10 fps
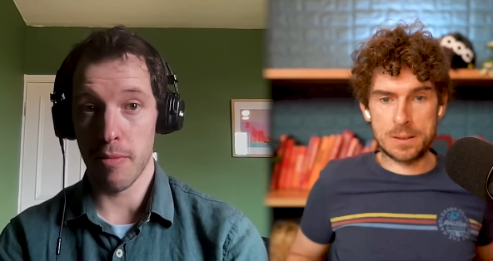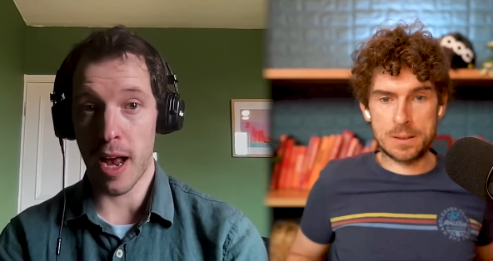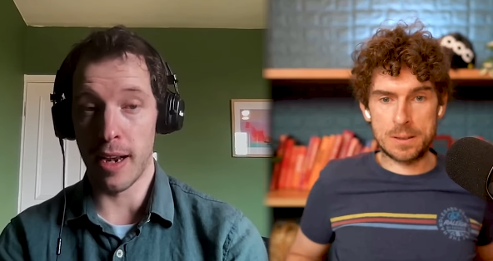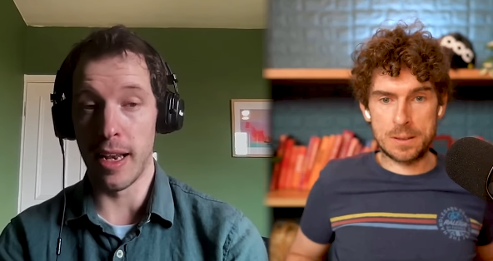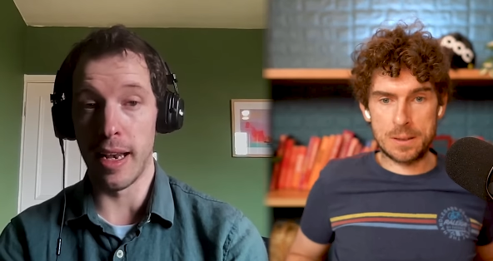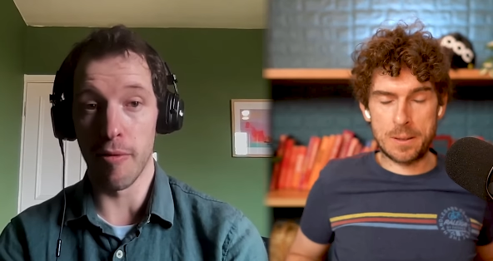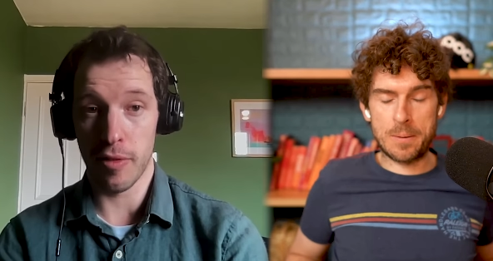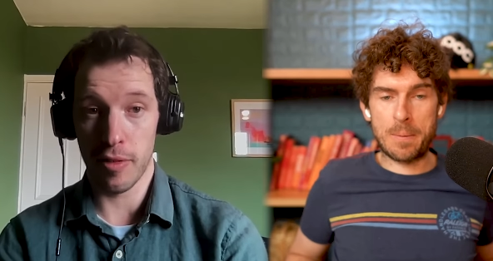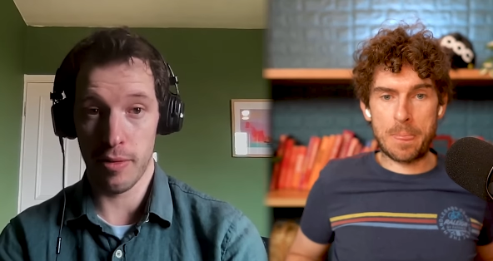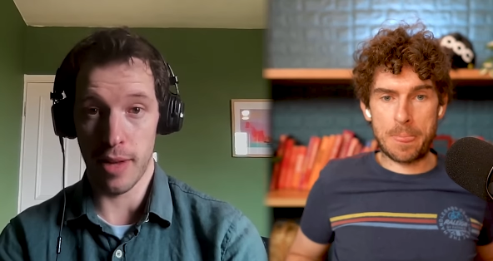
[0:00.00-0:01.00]
Speaker 1: and he
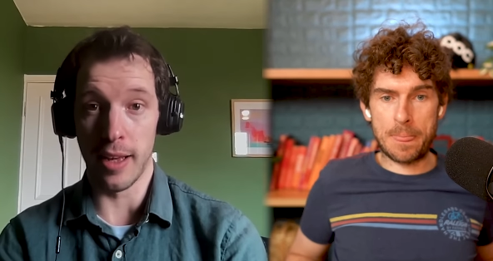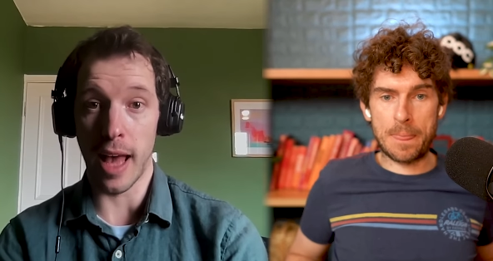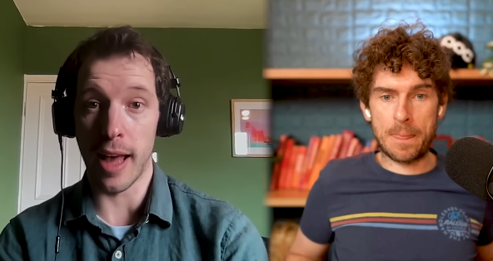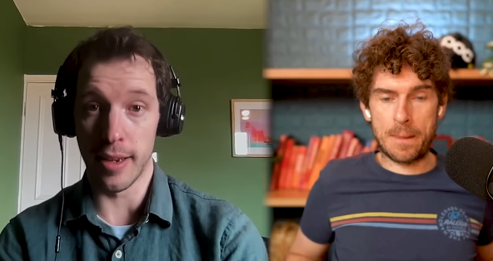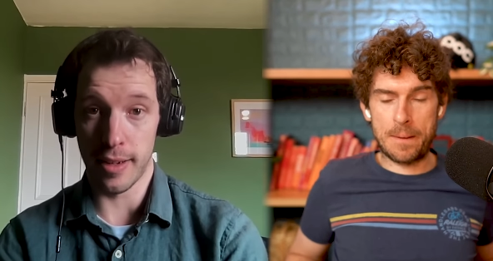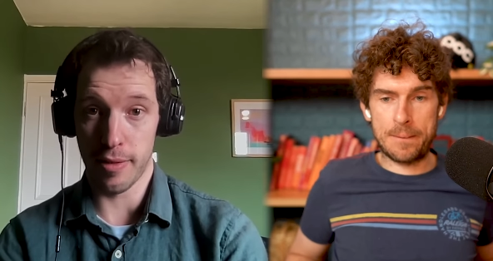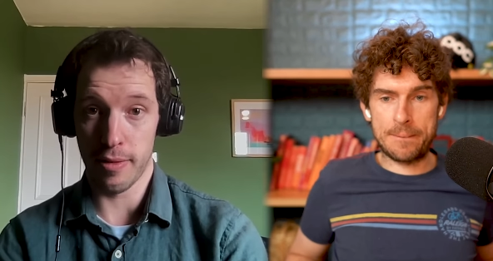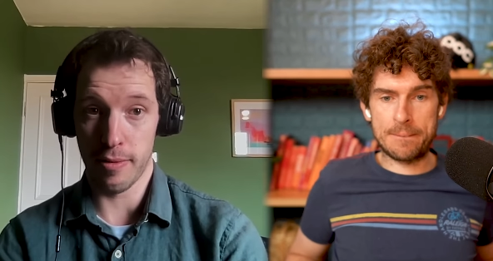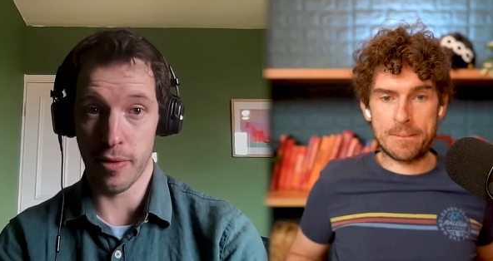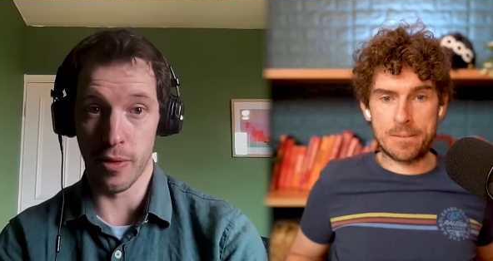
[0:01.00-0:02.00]
lived in Ghent
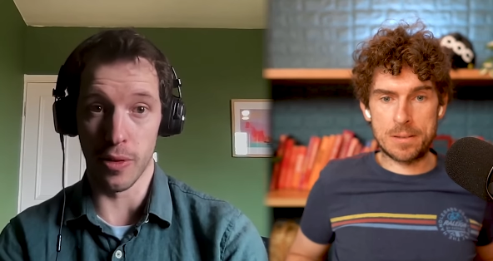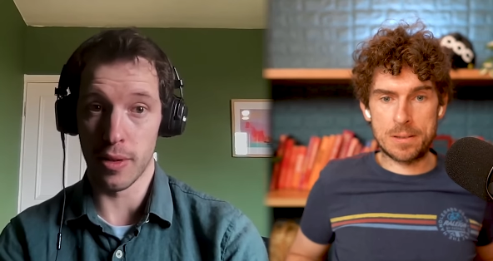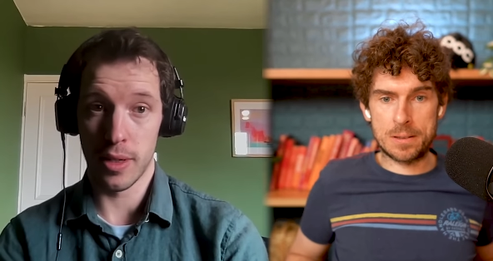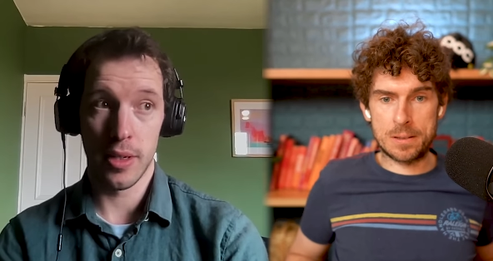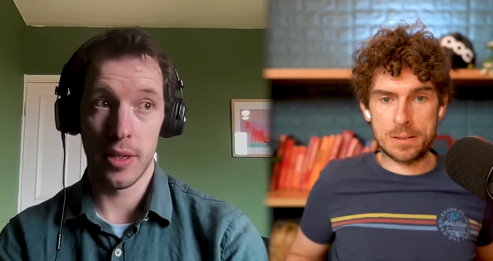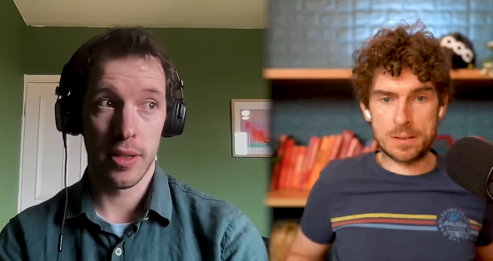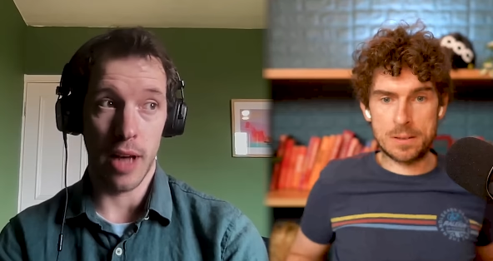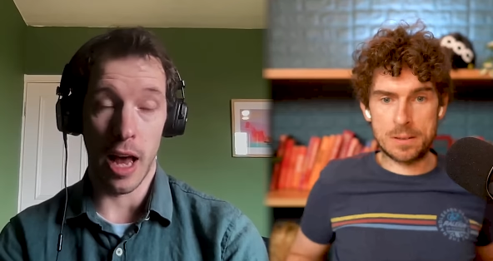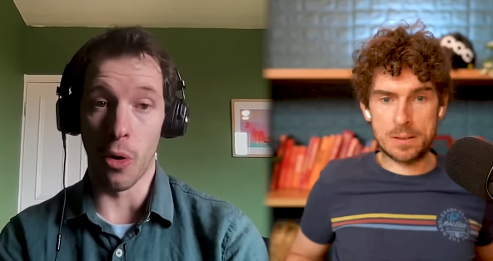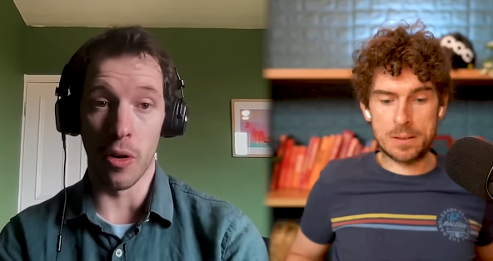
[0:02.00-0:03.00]
for
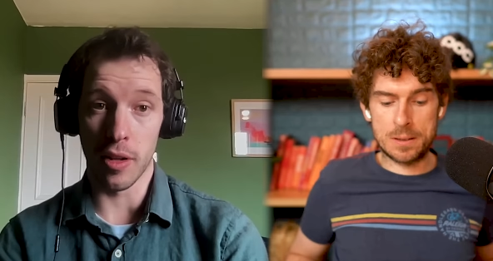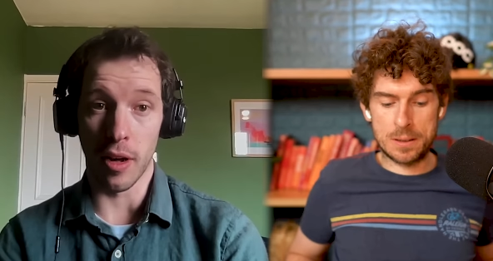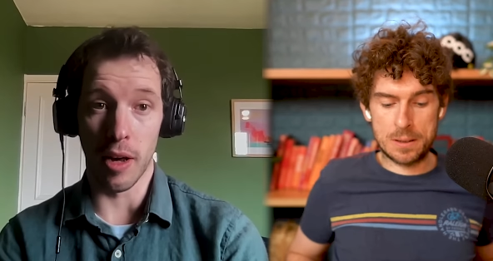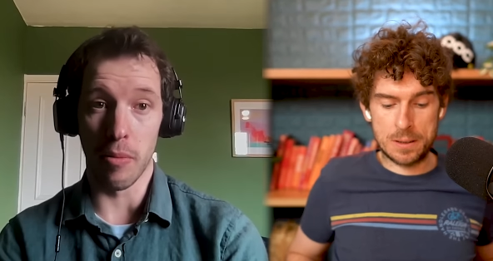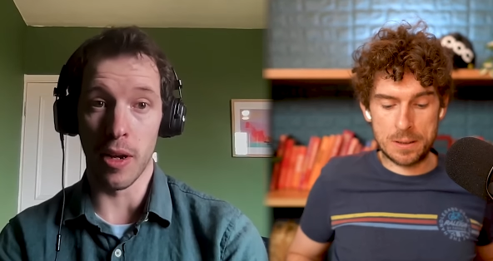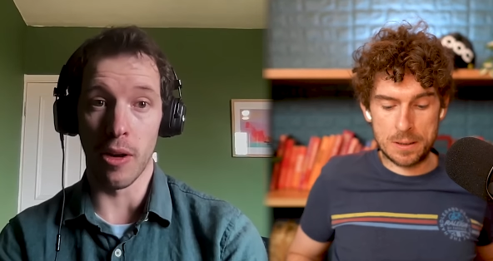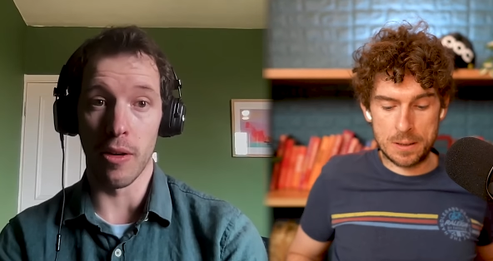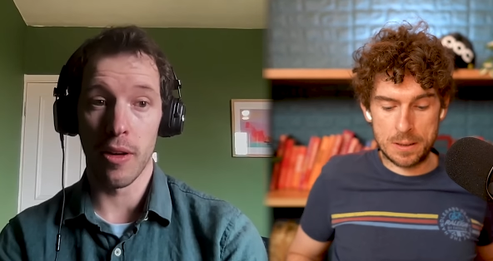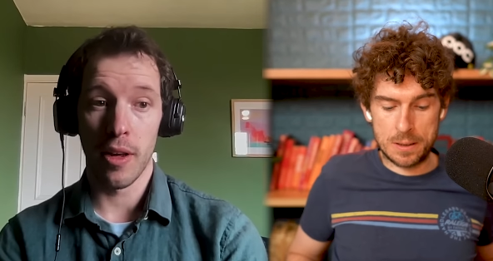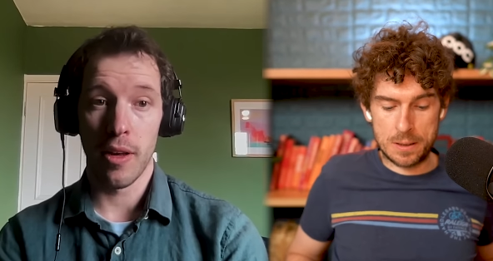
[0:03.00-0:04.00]
a long time. You know,
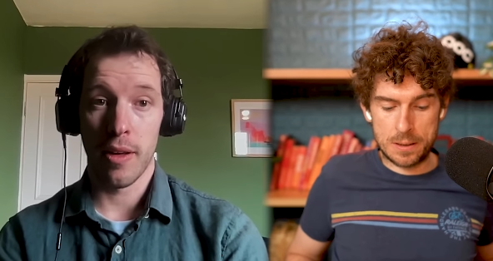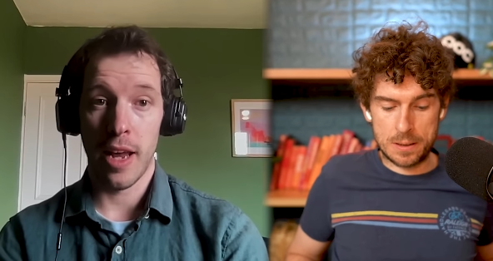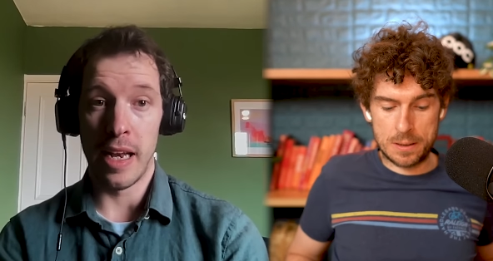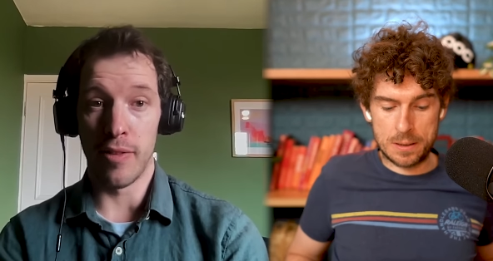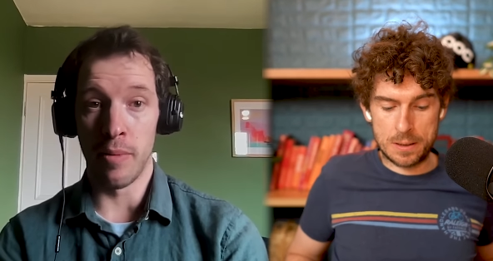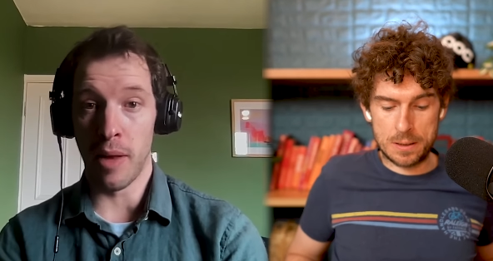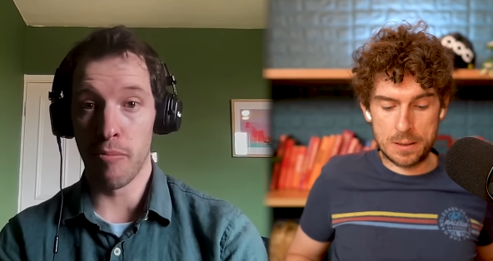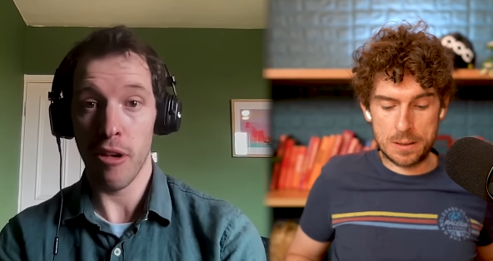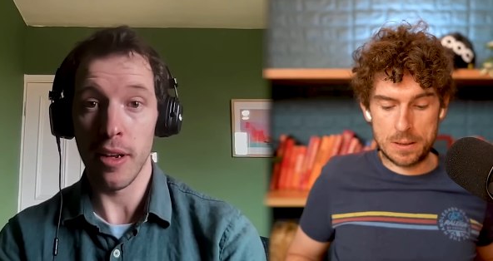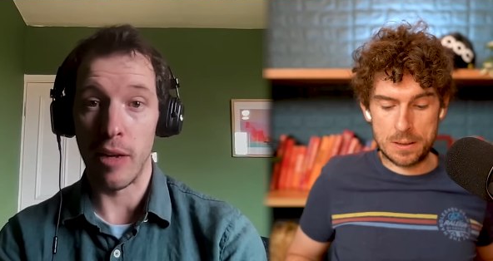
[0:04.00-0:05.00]
he lived in, in
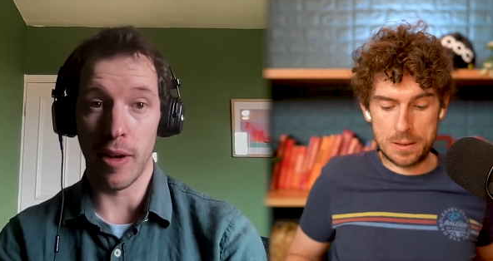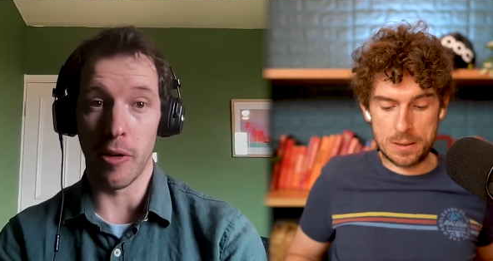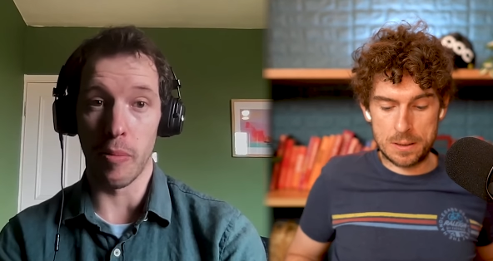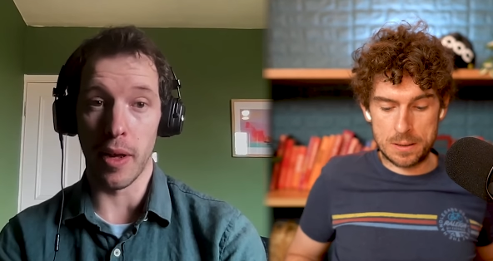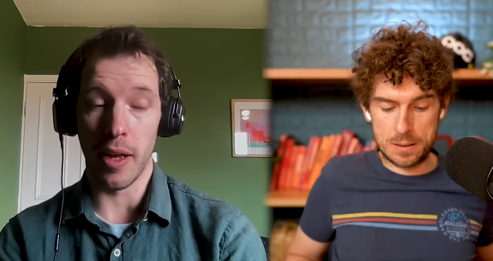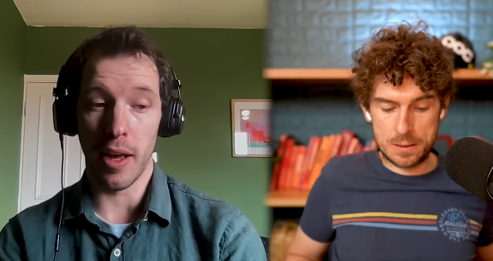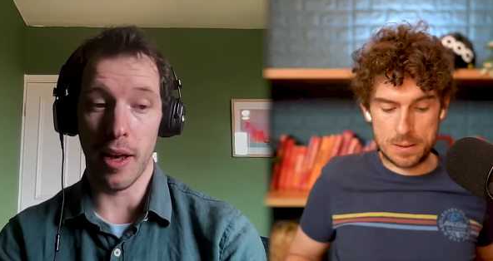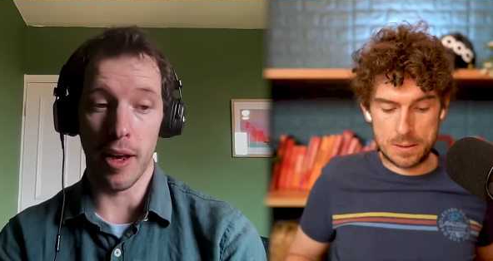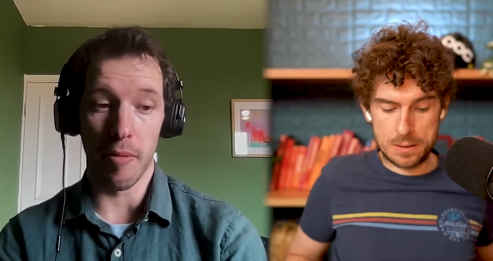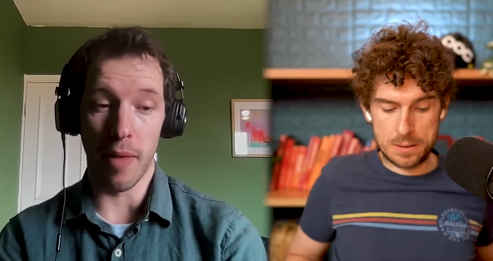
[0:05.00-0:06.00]
Brittany for a little bit,
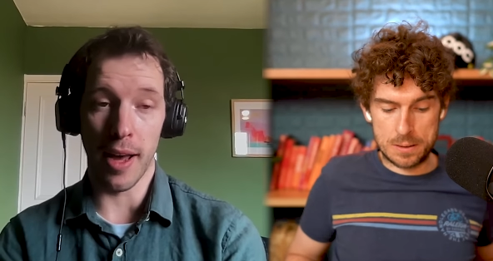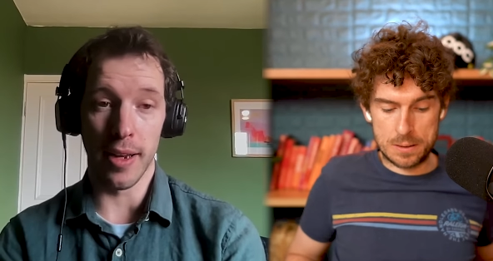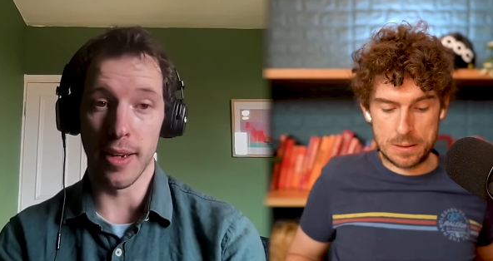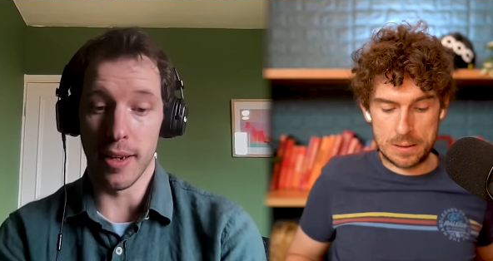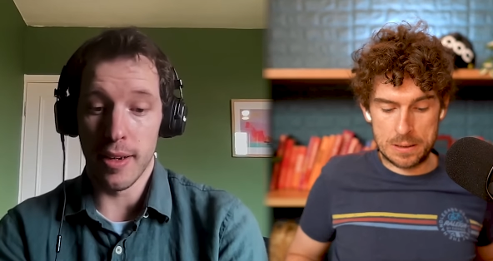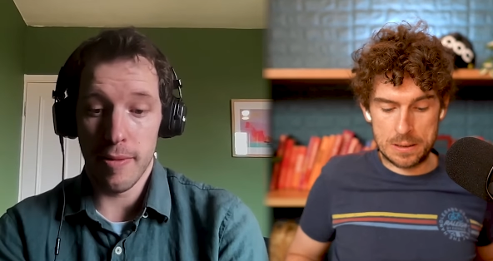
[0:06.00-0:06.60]
um, and